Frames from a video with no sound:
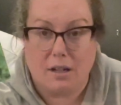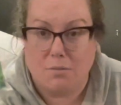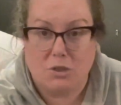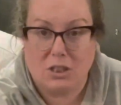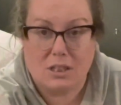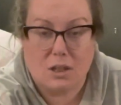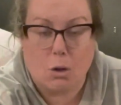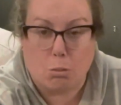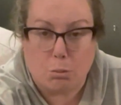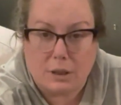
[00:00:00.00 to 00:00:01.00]
just a
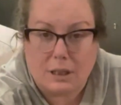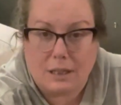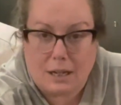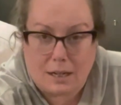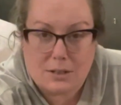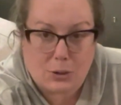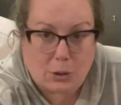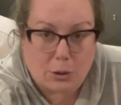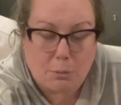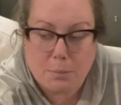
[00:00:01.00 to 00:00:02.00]
really nice
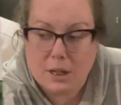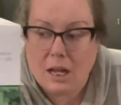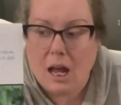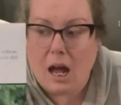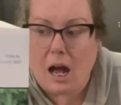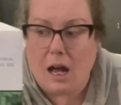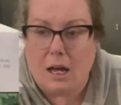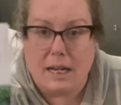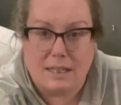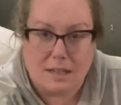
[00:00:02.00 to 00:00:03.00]
herb.
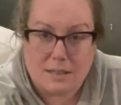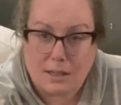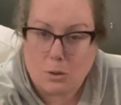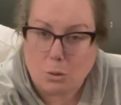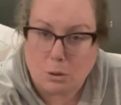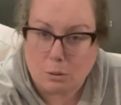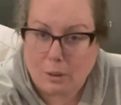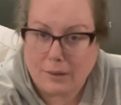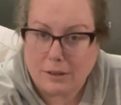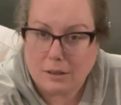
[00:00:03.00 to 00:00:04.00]
It does like cooler
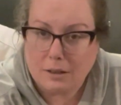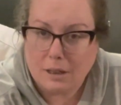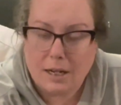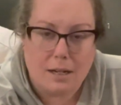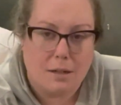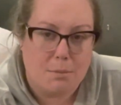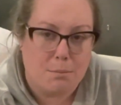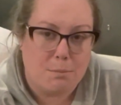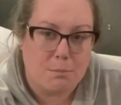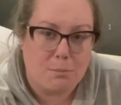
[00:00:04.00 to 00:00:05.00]
weather,
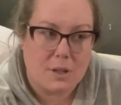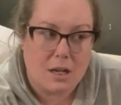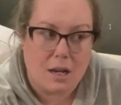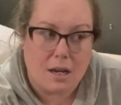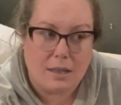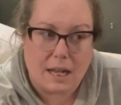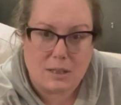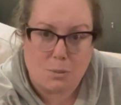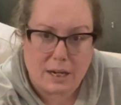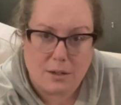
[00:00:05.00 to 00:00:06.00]
and
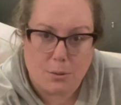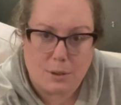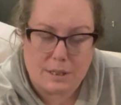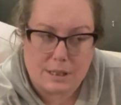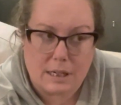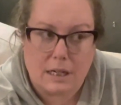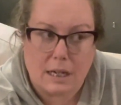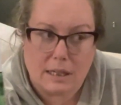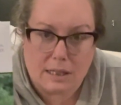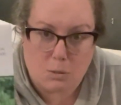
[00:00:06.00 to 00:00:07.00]
that's what I noticed.
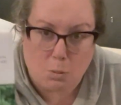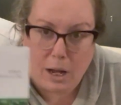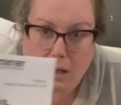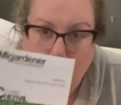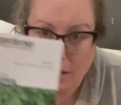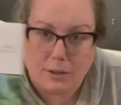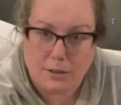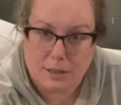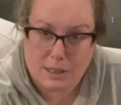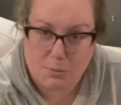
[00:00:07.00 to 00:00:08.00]
It did well in
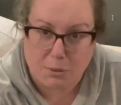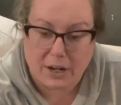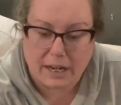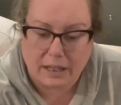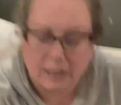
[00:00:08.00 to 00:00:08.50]
the spring.